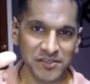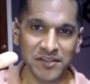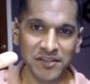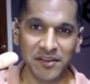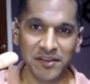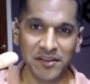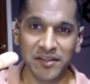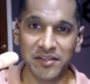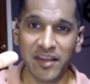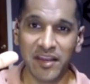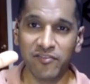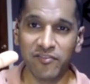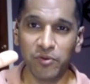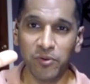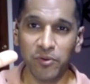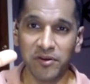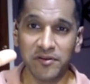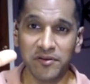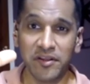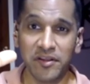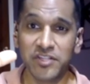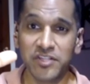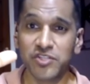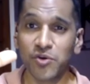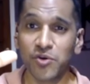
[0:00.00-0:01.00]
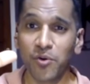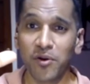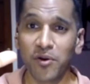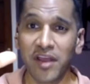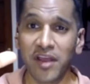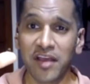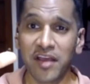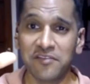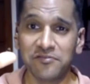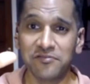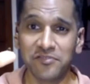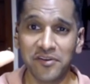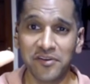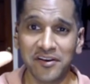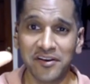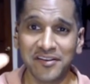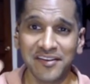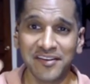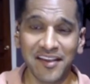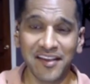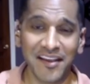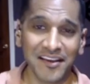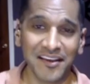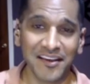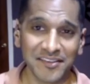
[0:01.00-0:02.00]
Everyone, enjoy, have fun,
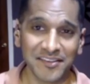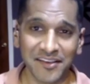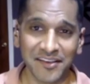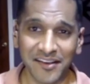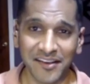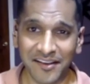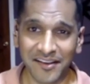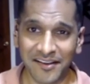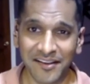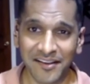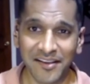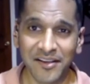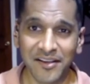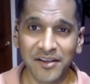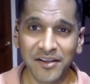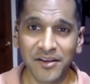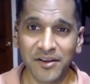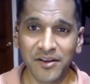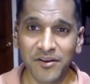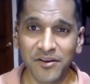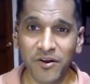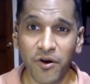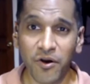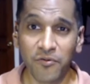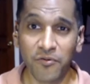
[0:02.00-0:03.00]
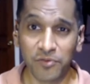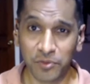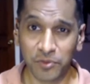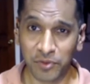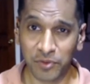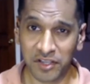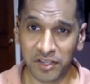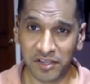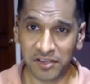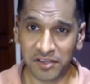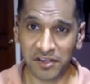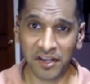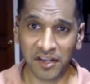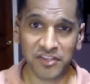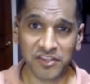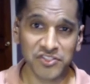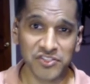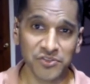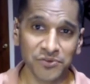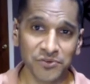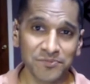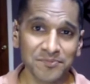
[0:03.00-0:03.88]
and hopefully we can connect soon.